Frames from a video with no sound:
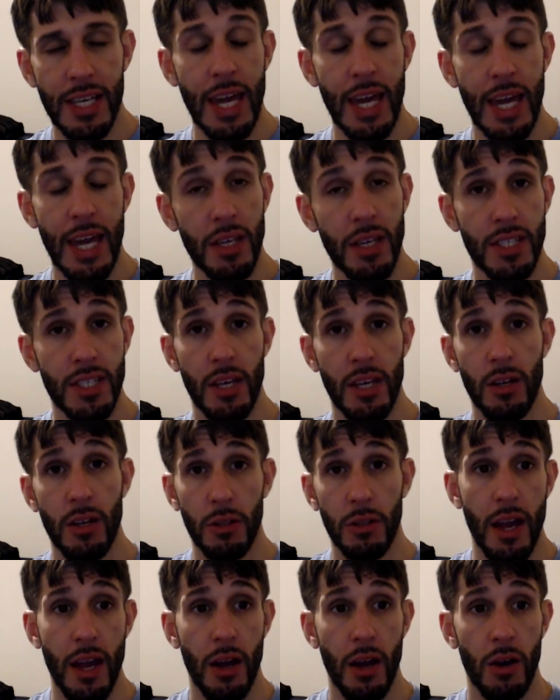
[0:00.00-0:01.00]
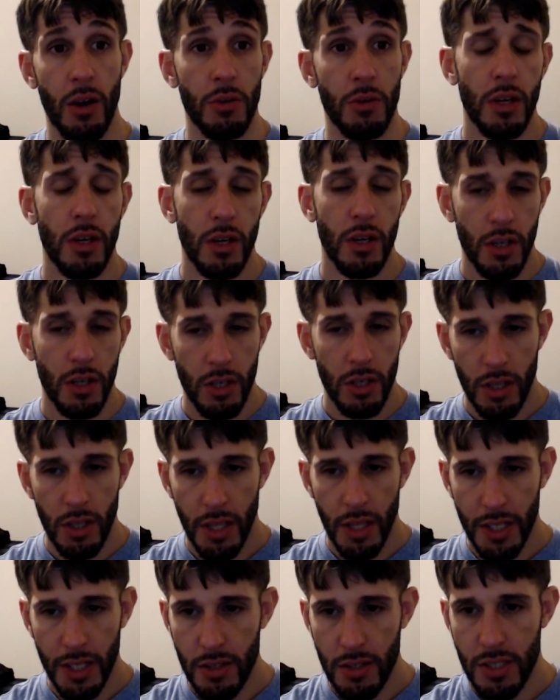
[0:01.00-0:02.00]
They settled down.
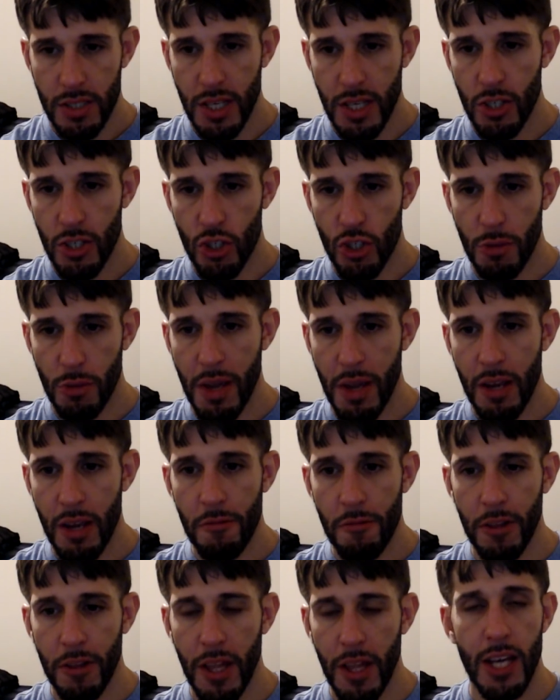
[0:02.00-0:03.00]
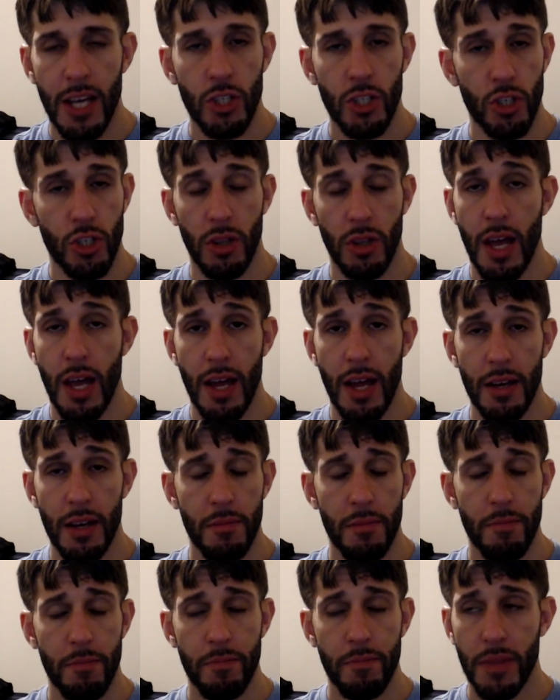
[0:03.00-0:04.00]
Like I said, Tremaine flashed a lot,
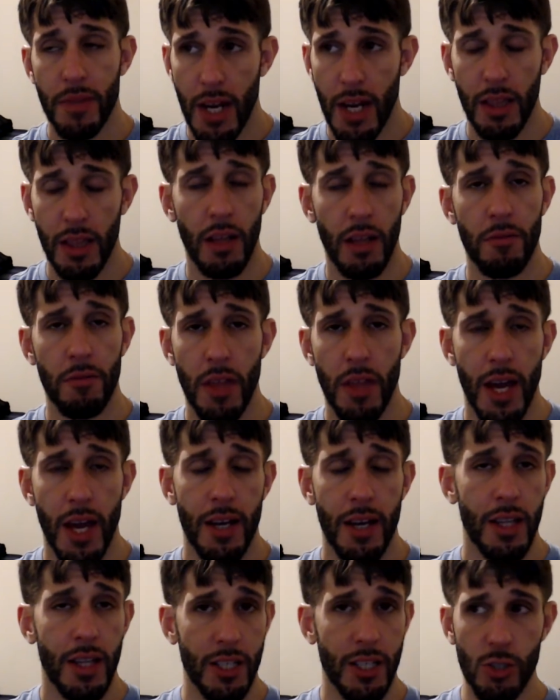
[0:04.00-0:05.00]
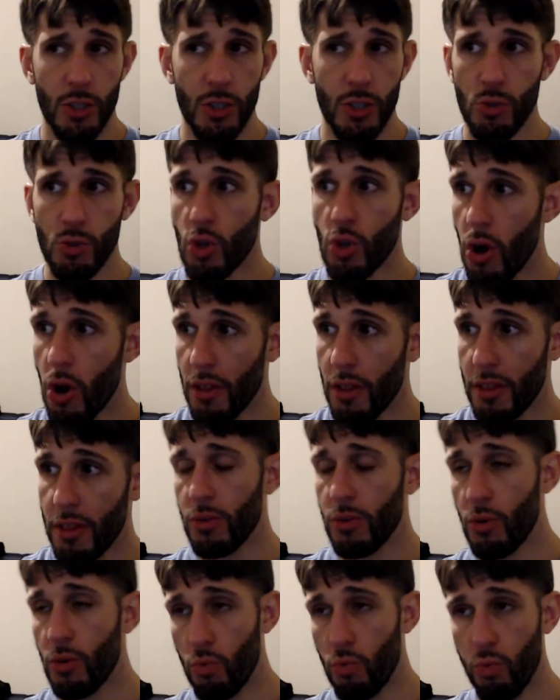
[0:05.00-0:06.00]
and I love that. Like, you saw
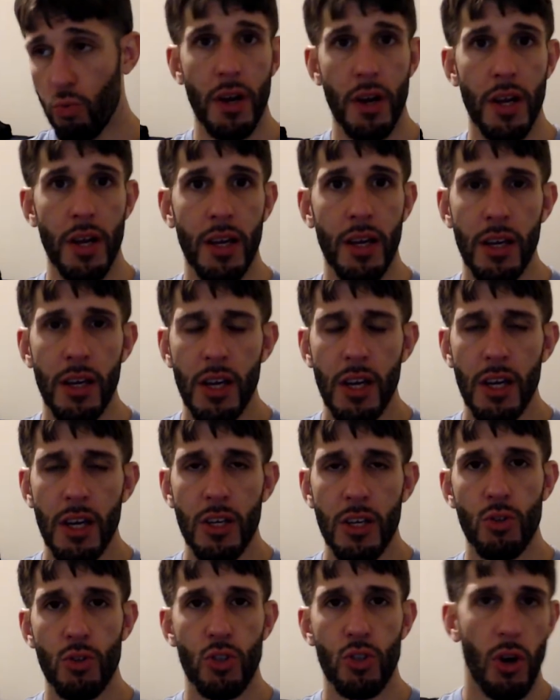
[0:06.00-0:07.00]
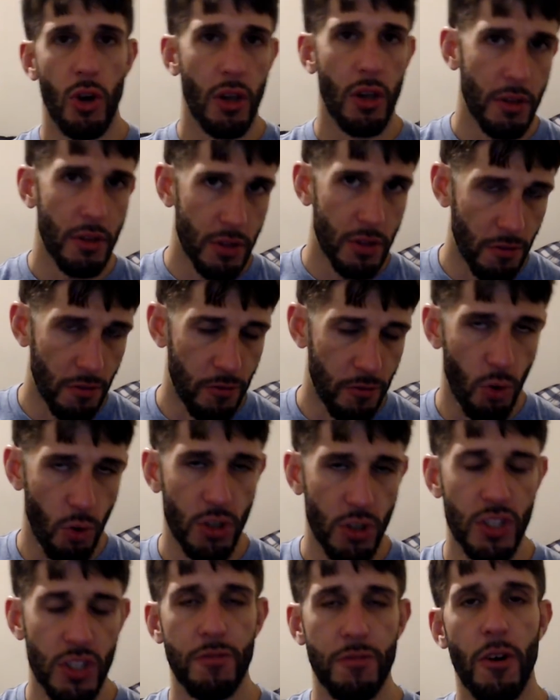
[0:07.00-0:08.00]
the running. You saw the
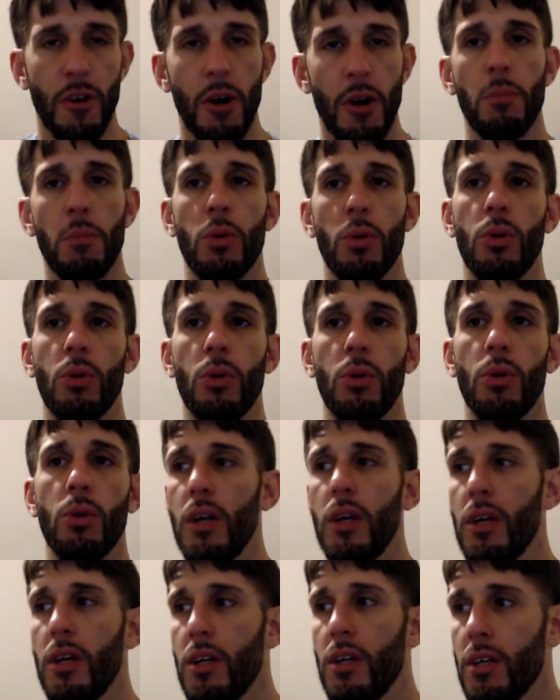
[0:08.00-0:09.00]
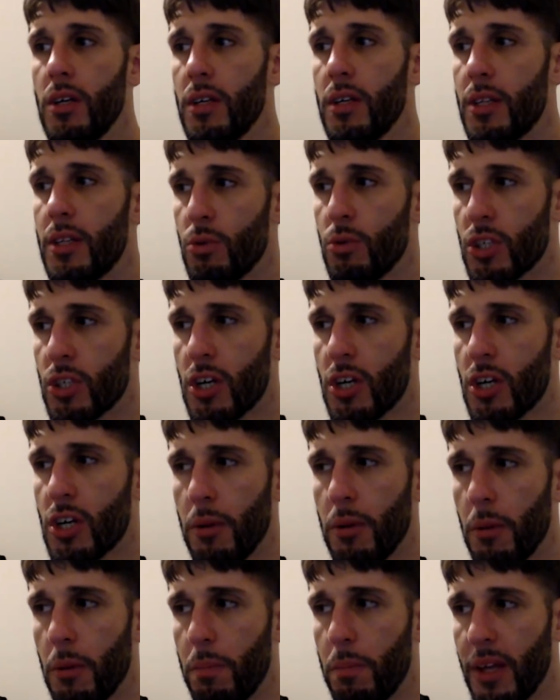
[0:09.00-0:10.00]
forced fumble. There was a
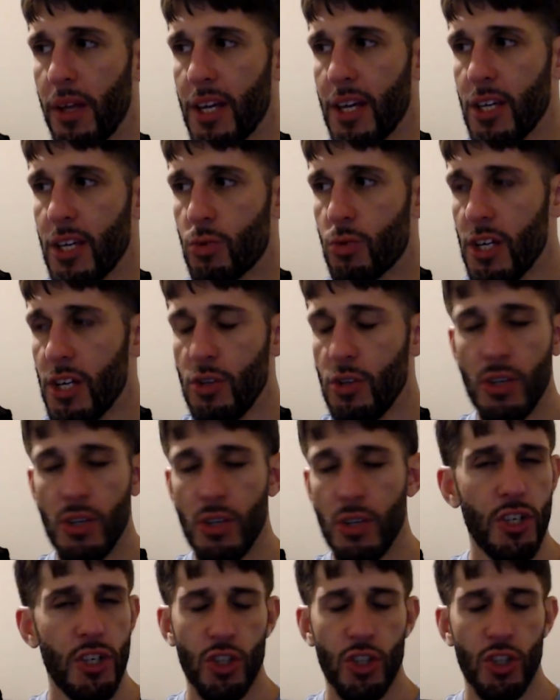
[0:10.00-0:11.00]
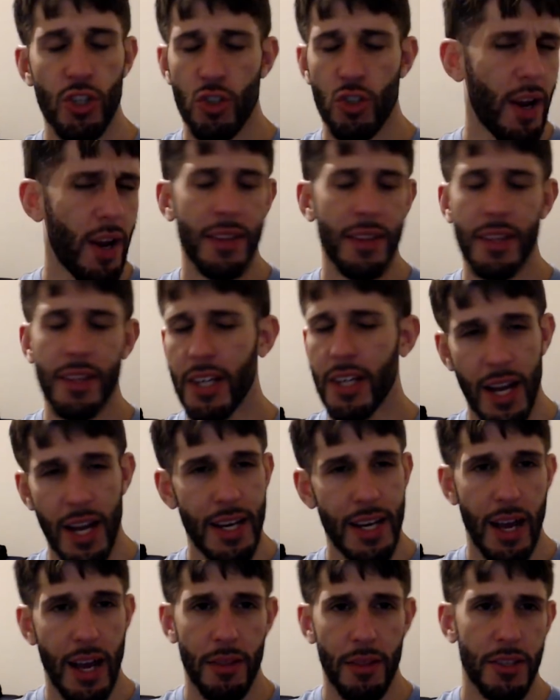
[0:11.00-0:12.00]
couple of plays where he just ran the guy
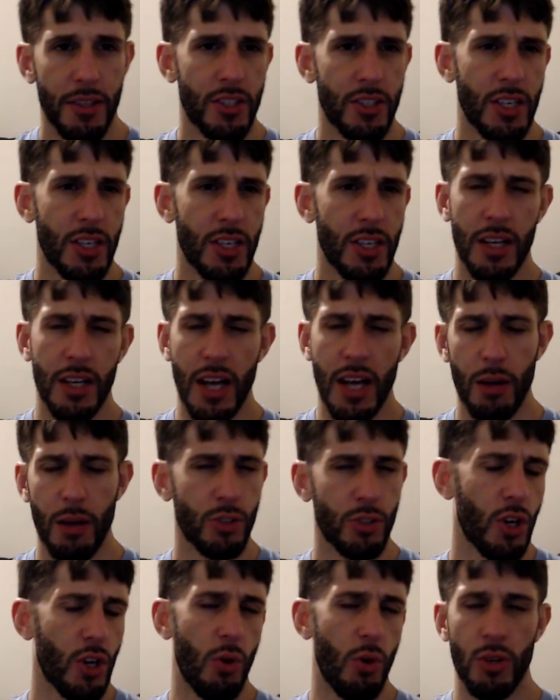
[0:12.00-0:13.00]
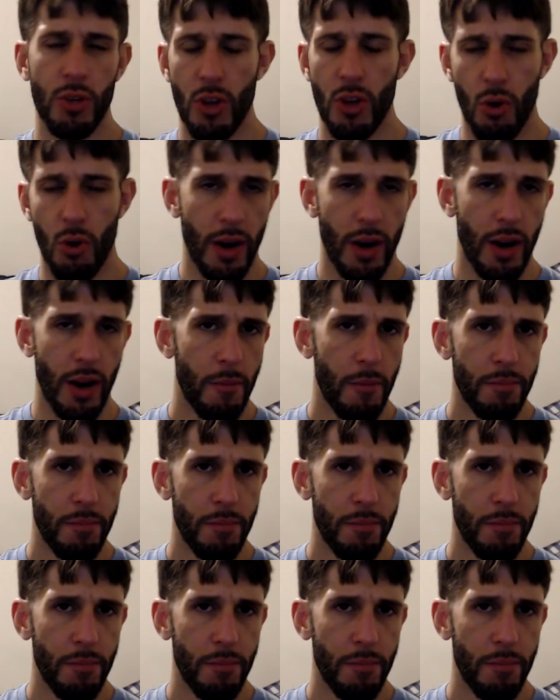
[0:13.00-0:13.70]
down. The guy was going nowhere.